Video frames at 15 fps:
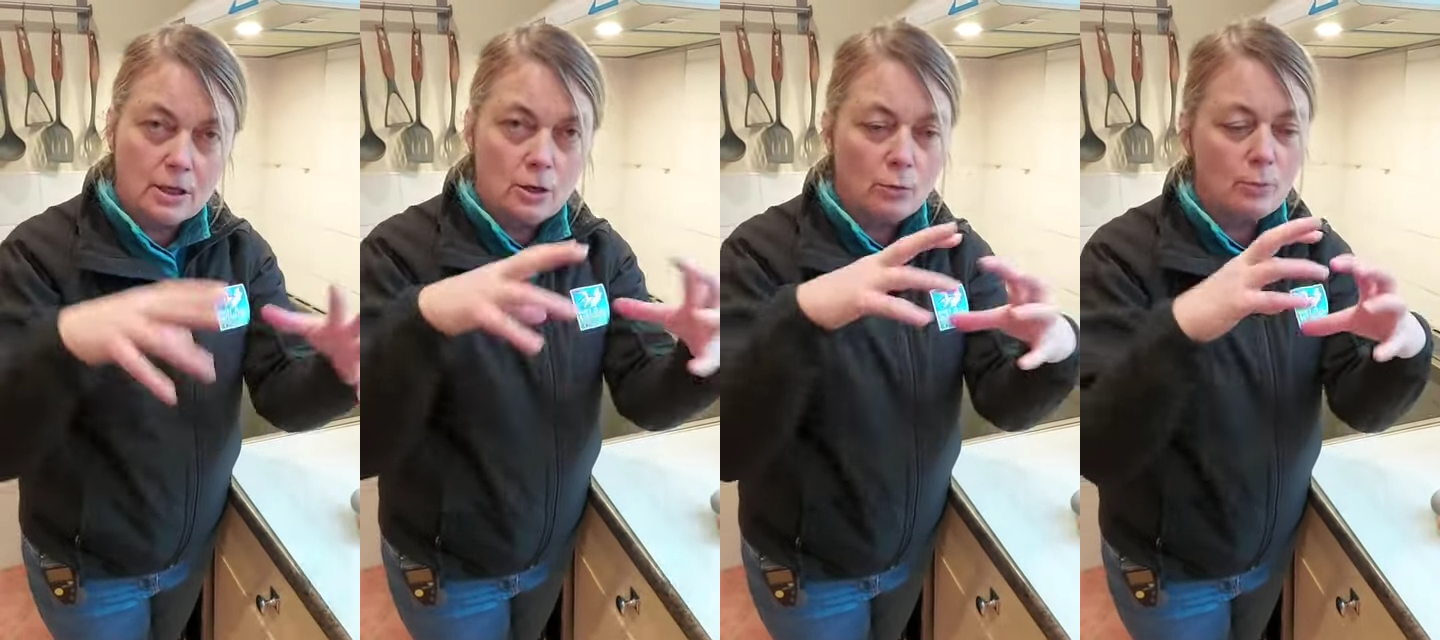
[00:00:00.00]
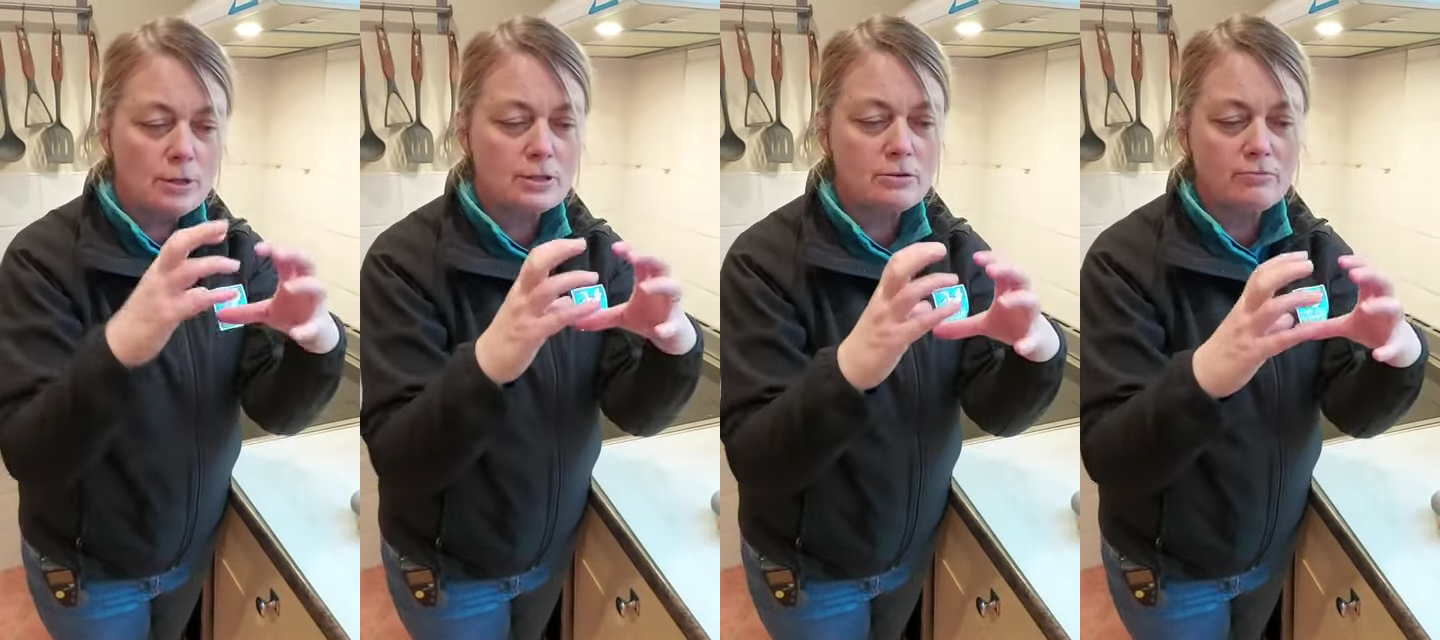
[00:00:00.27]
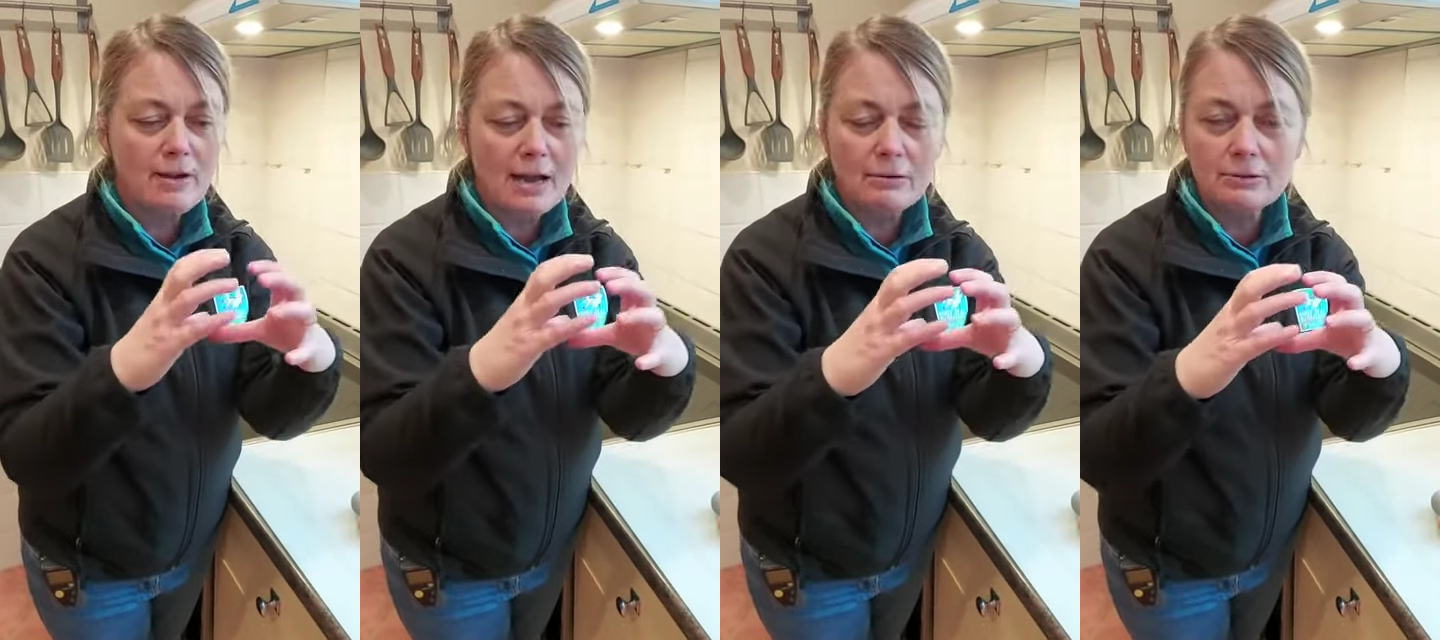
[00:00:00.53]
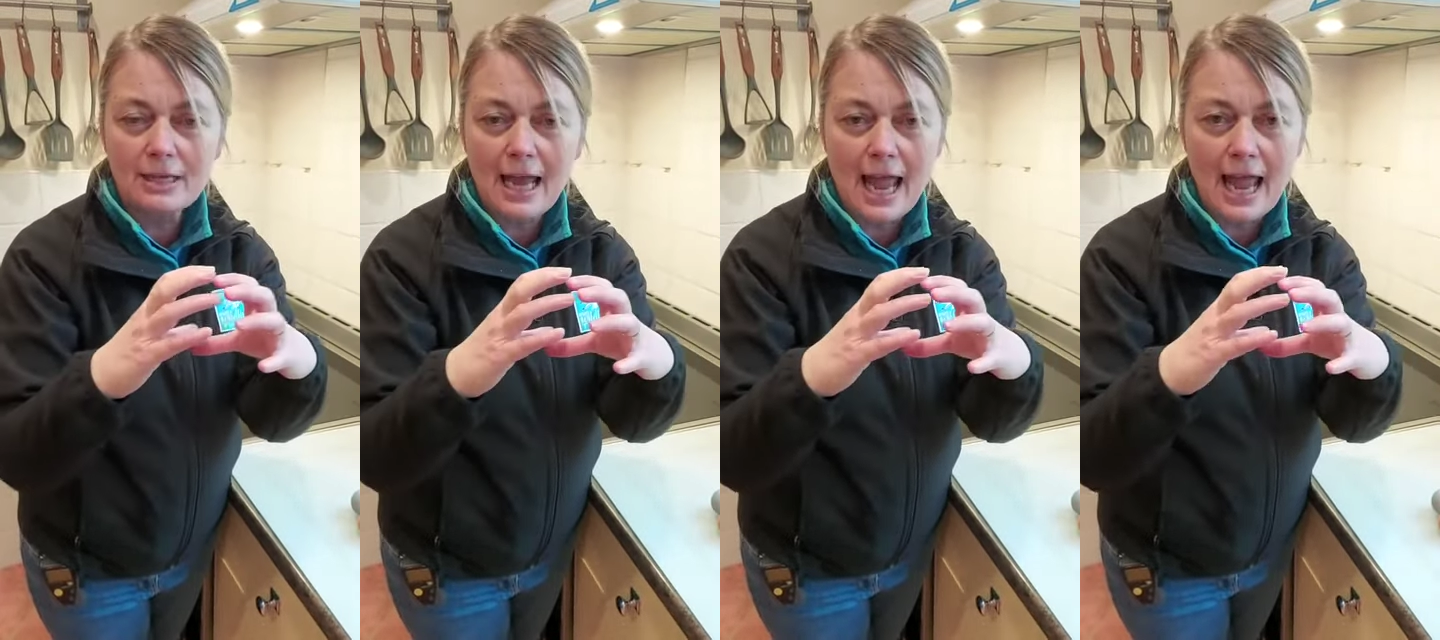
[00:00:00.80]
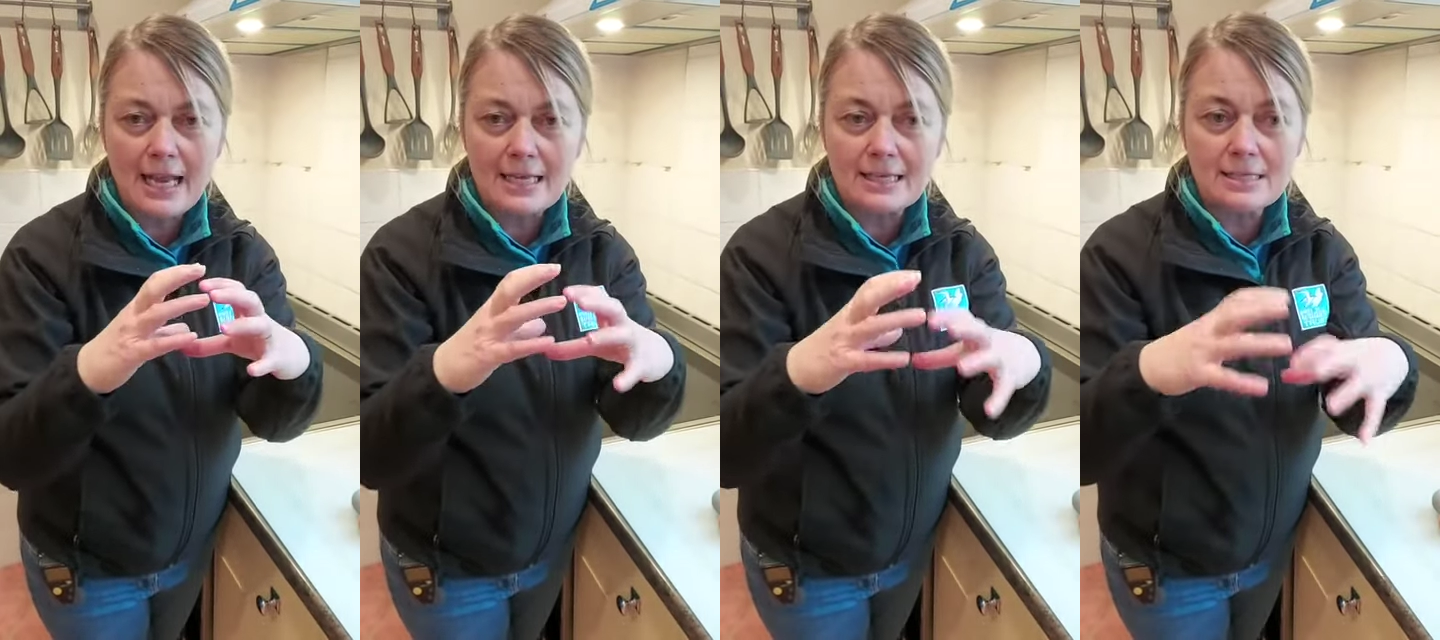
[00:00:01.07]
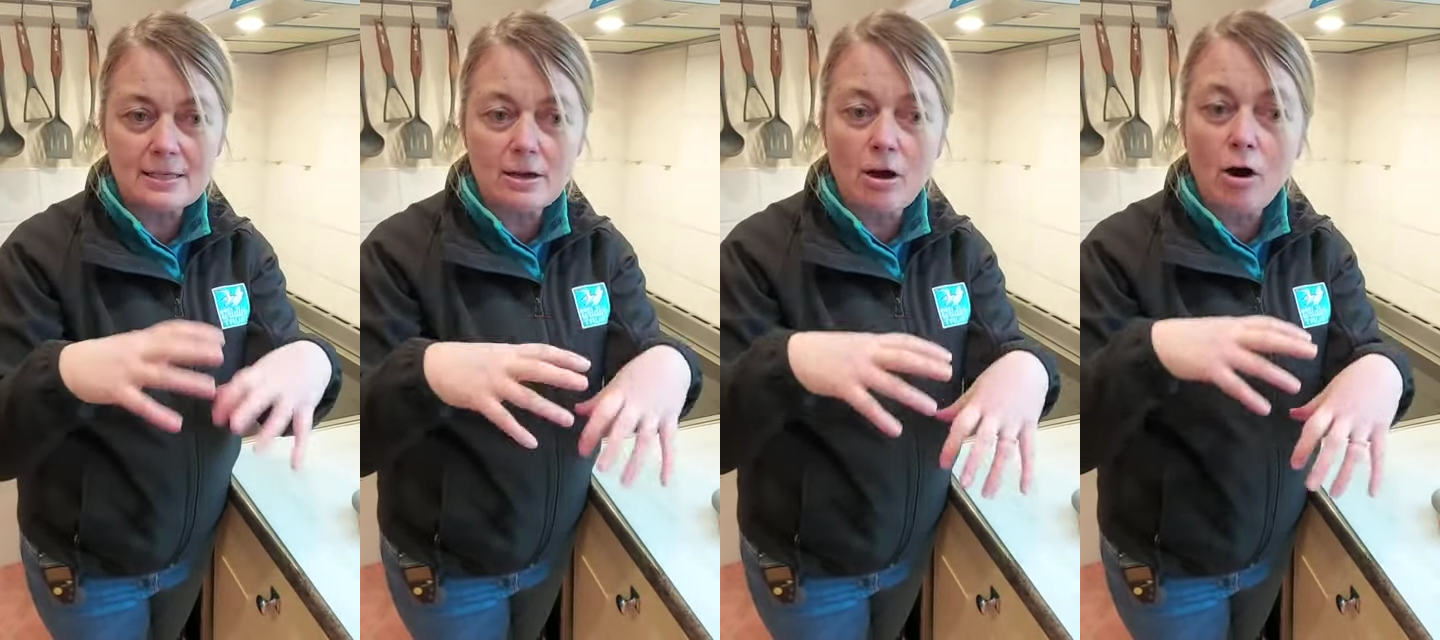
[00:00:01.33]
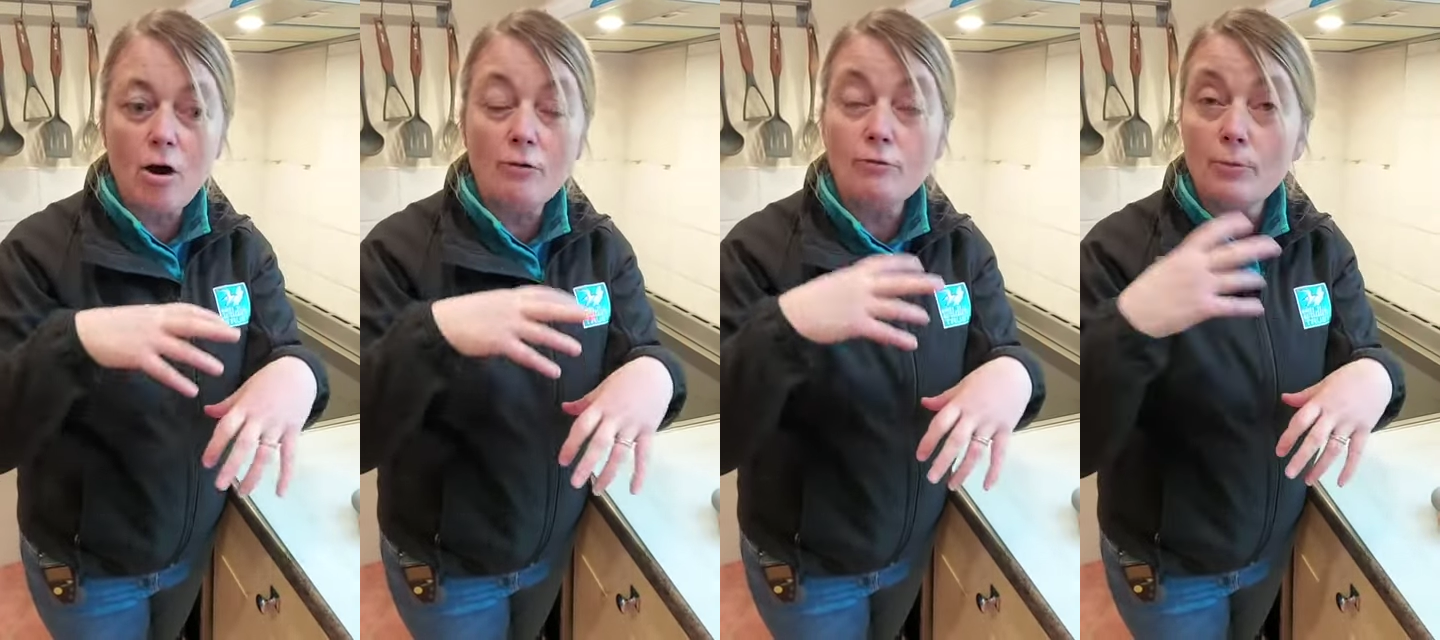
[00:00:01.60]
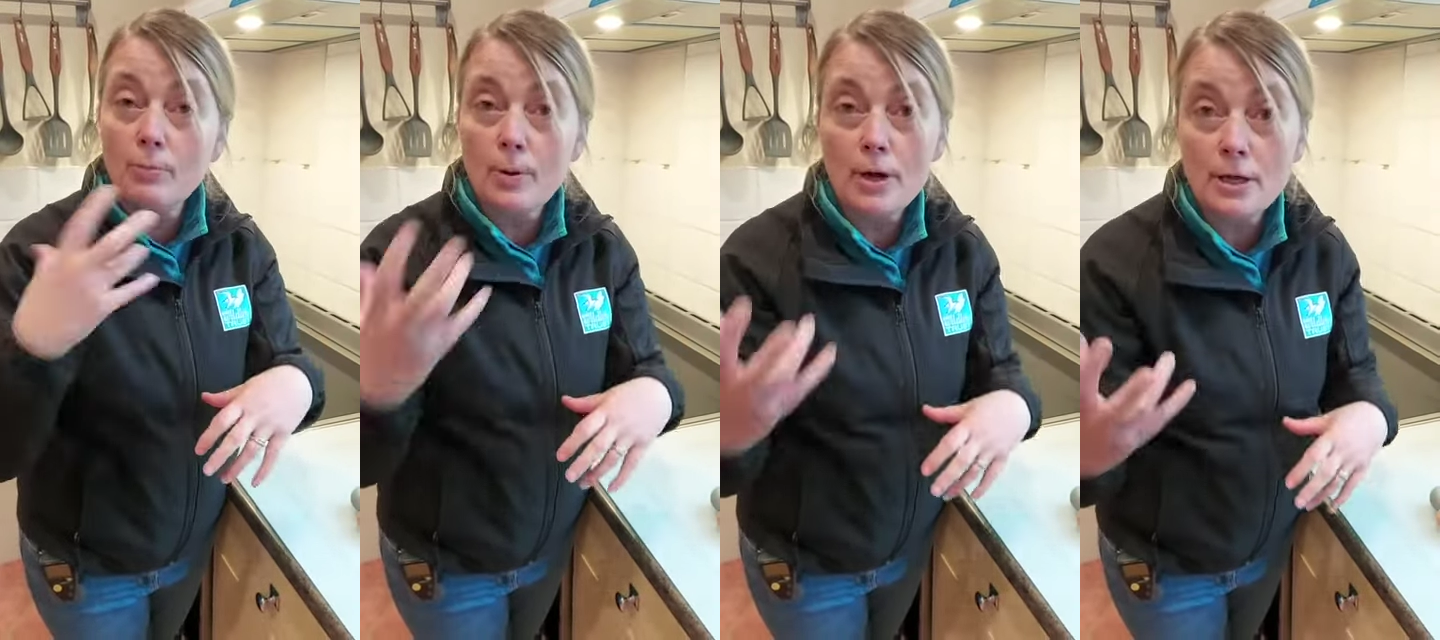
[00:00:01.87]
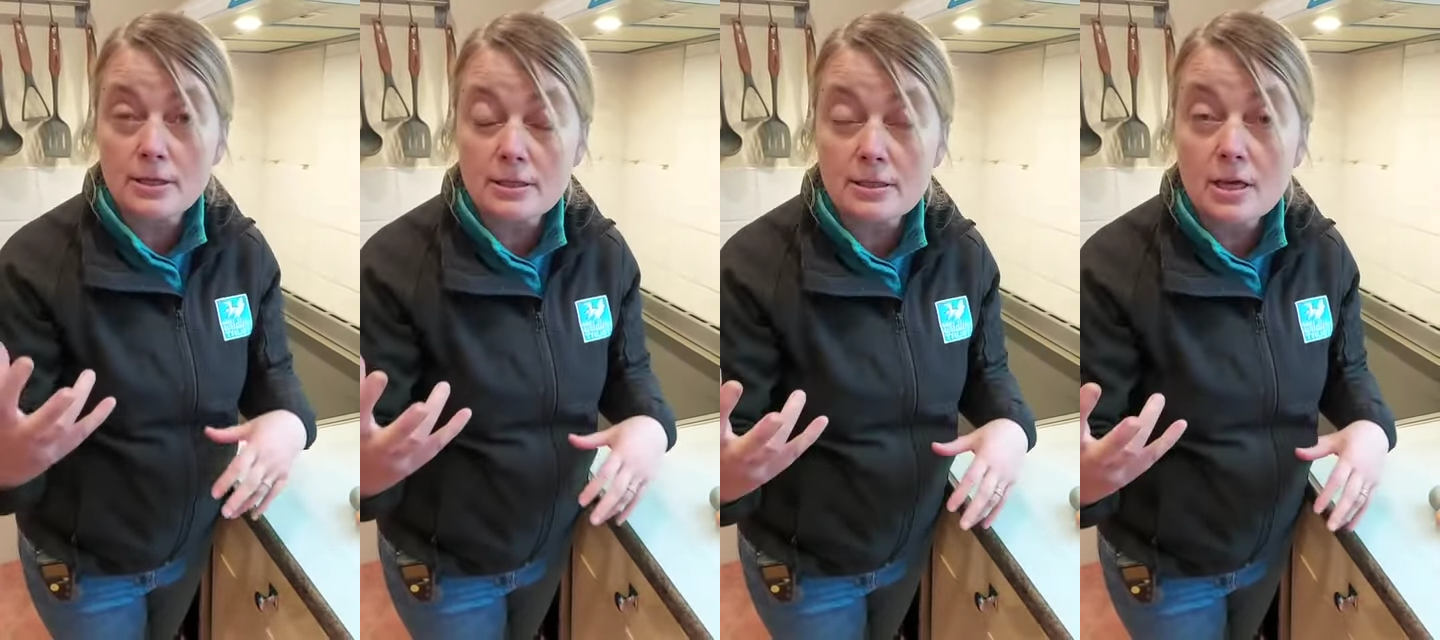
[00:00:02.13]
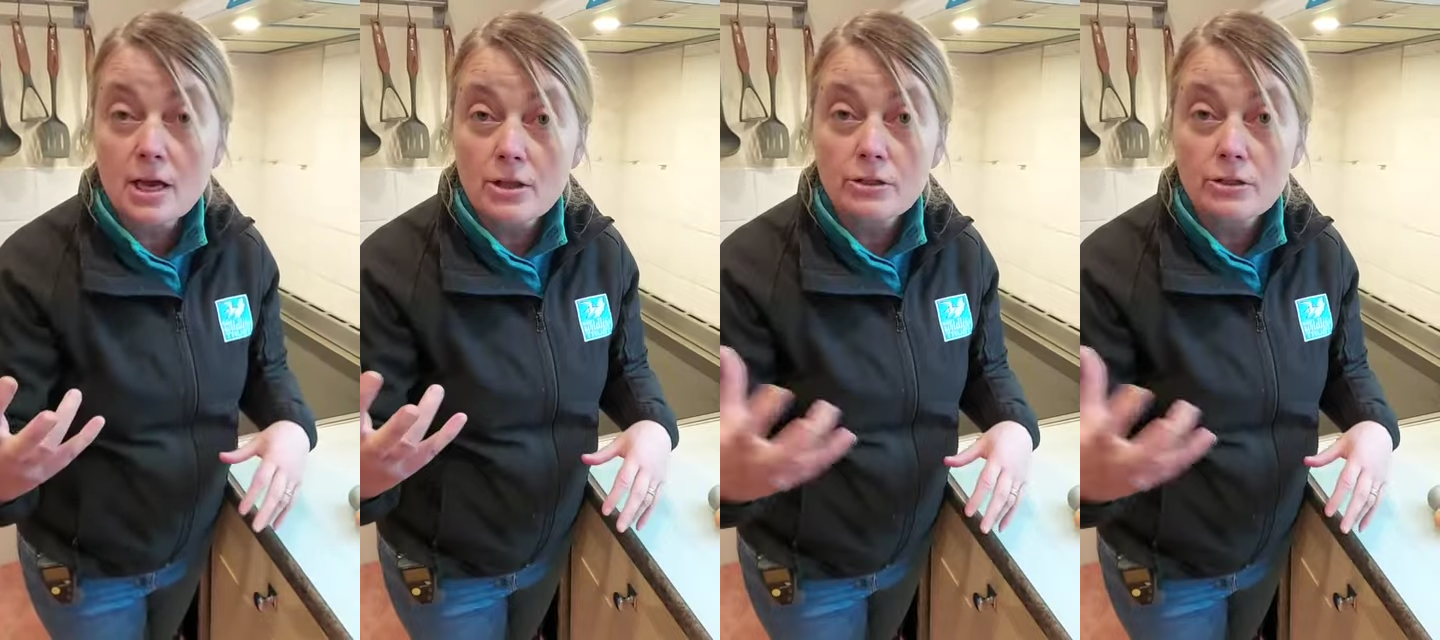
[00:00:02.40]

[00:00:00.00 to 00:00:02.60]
whereas the rounder eggs are for birds